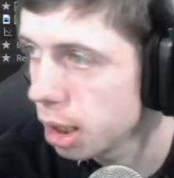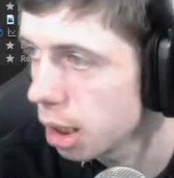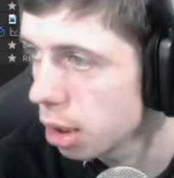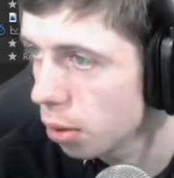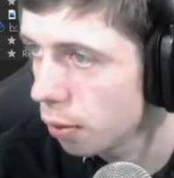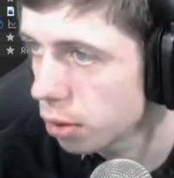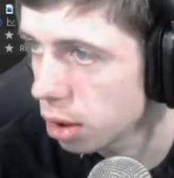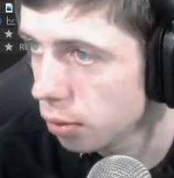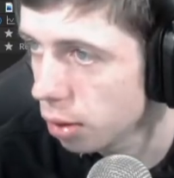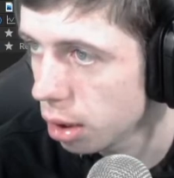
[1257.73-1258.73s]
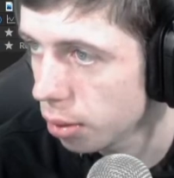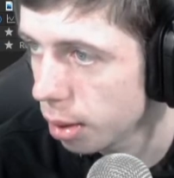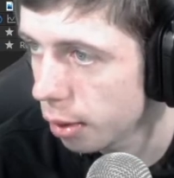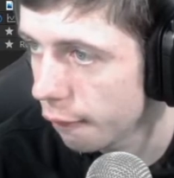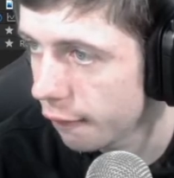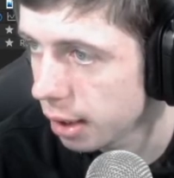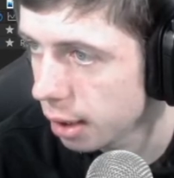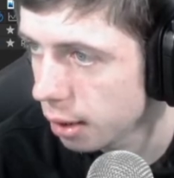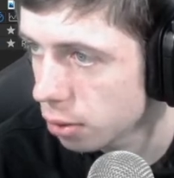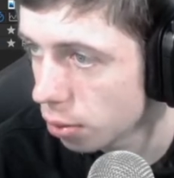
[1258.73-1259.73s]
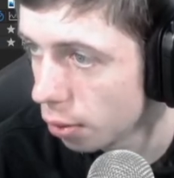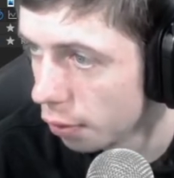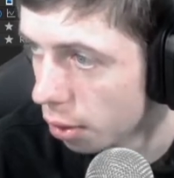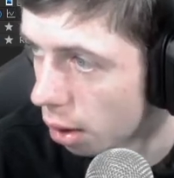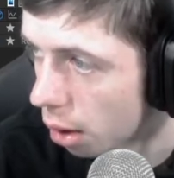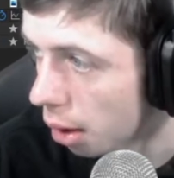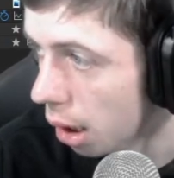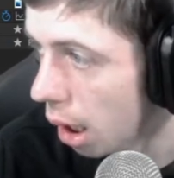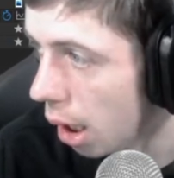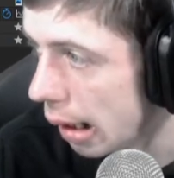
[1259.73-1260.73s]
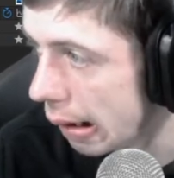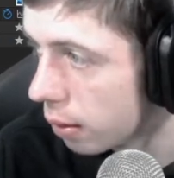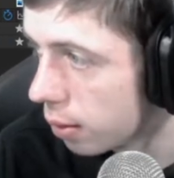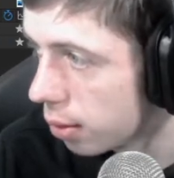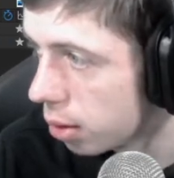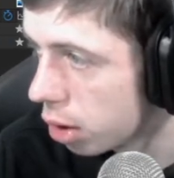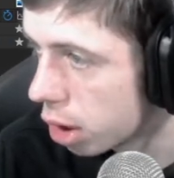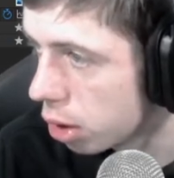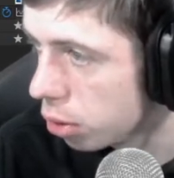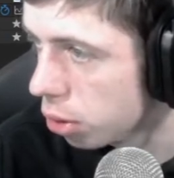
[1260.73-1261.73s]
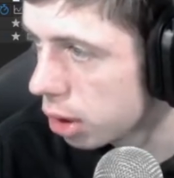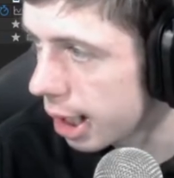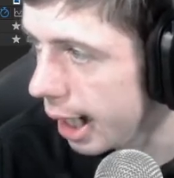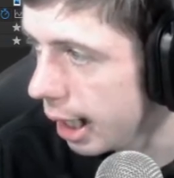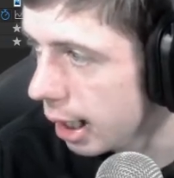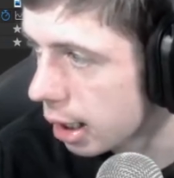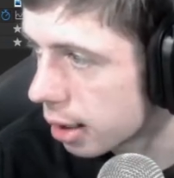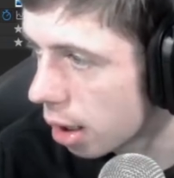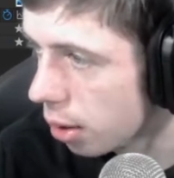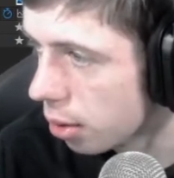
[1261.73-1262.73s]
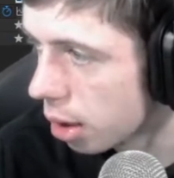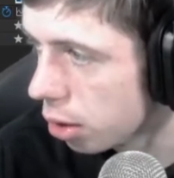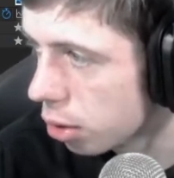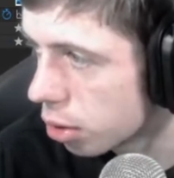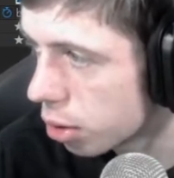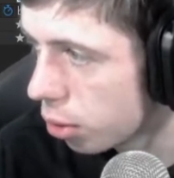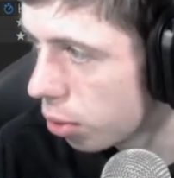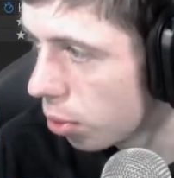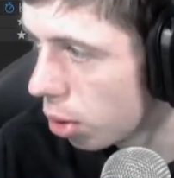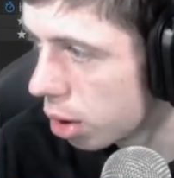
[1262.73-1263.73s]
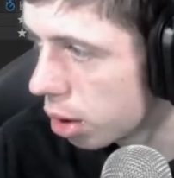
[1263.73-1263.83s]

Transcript: take this off screen right now while I find it. So you can use any sound that you do want